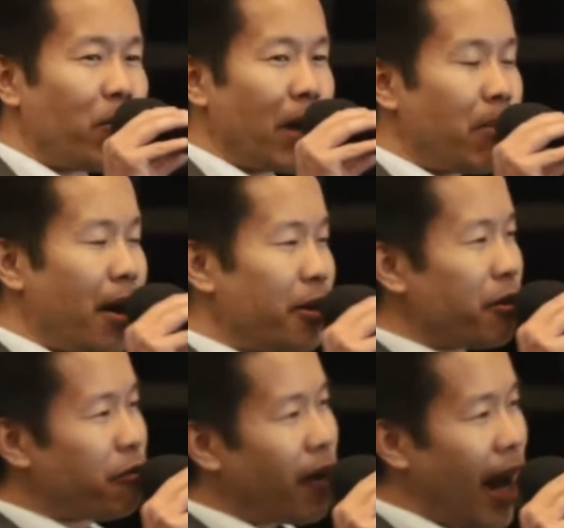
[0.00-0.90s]
My mother
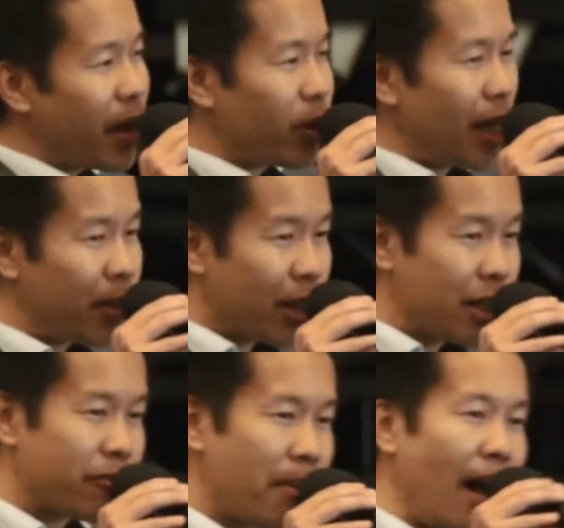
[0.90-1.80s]
and father were
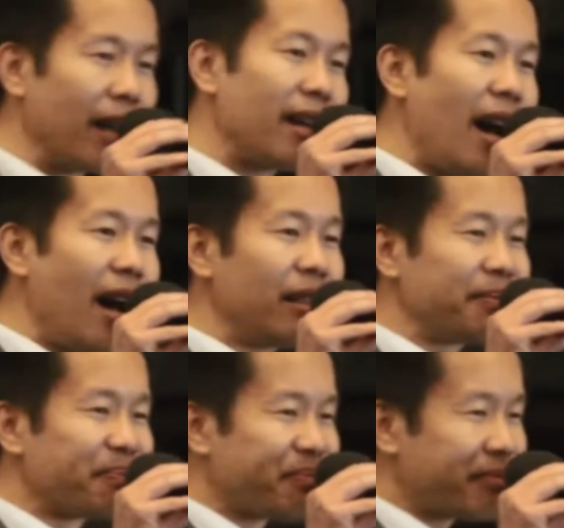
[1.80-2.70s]
immigrants from Hong
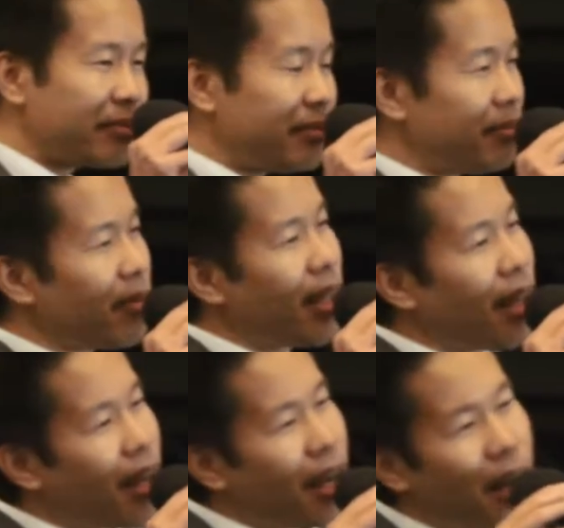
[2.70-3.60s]
Kong.
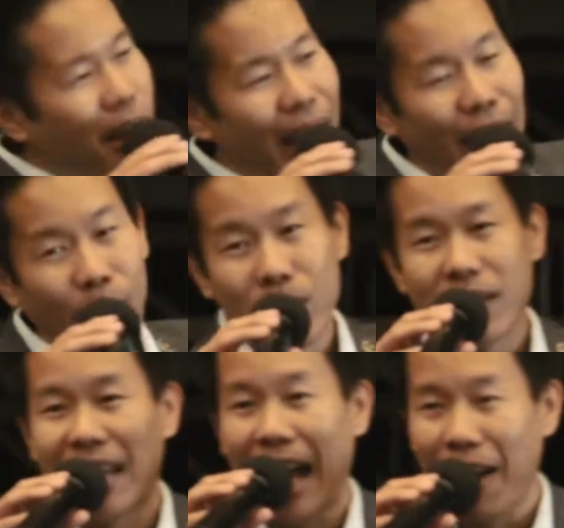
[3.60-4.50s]
I was
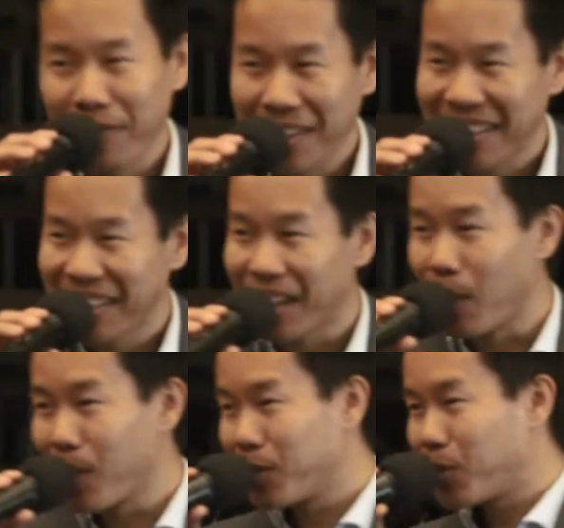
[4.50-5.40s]
Catholic.
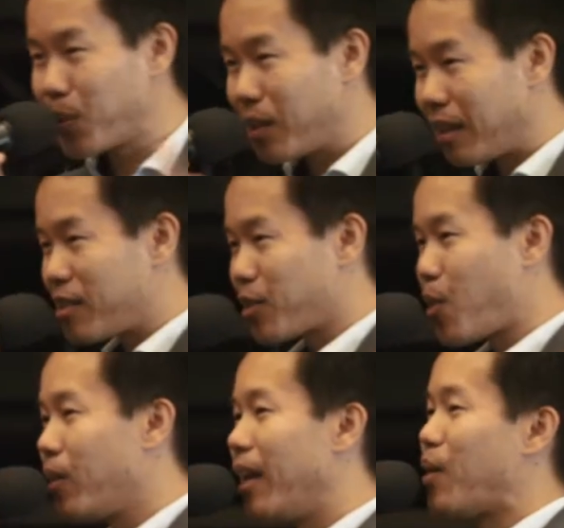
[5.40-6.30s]
I went to a
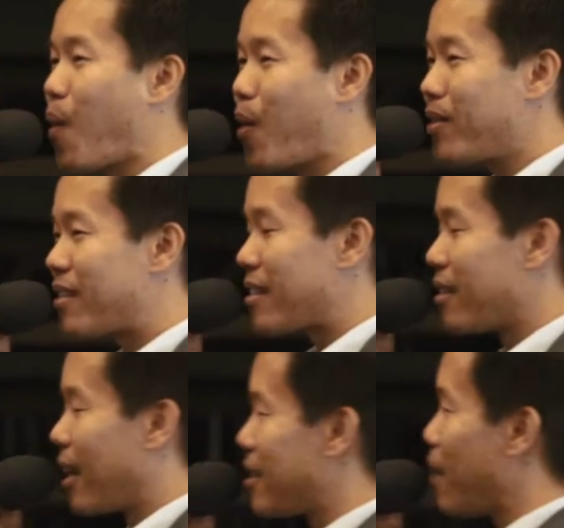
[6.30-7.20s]
school like
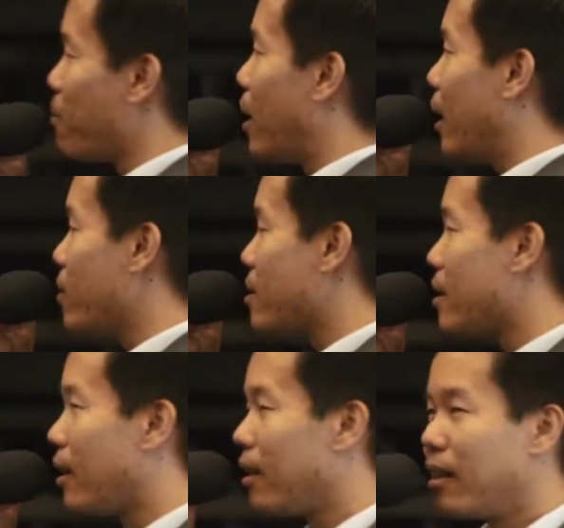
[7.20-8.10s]
yours, except mine was
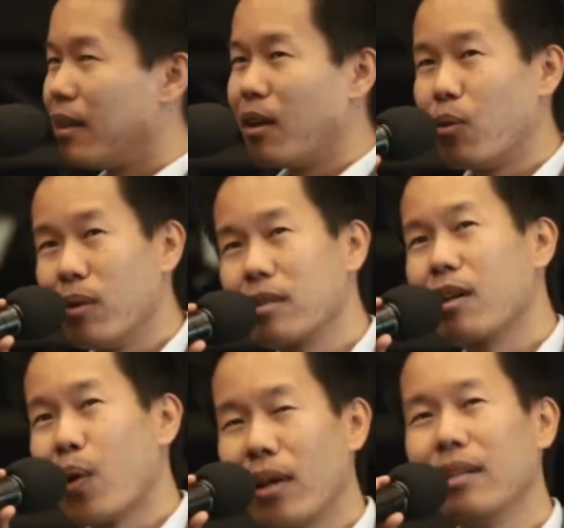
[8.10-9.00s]

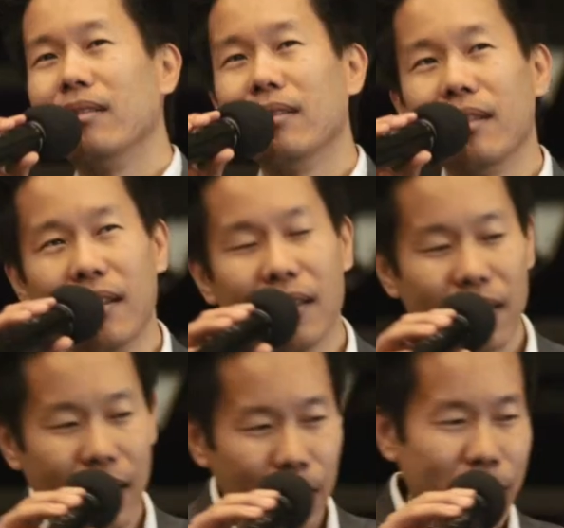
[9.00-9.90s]
co-ed
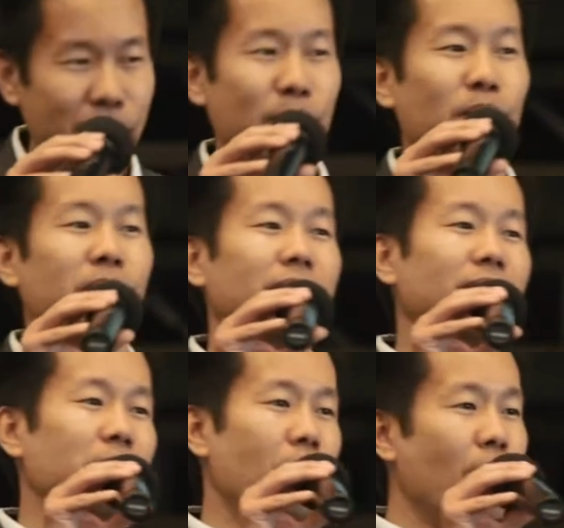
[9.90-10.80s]
in elementary school
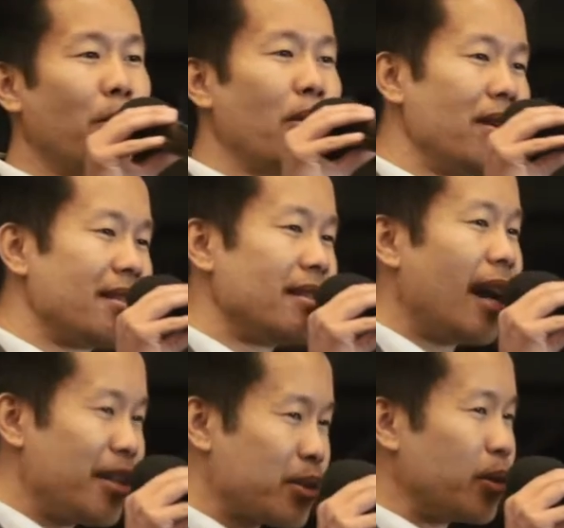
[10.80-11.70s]
and all boys in
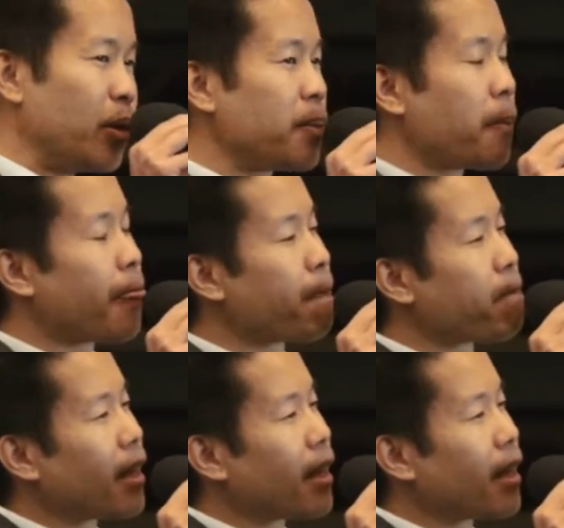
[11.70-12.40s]
high school.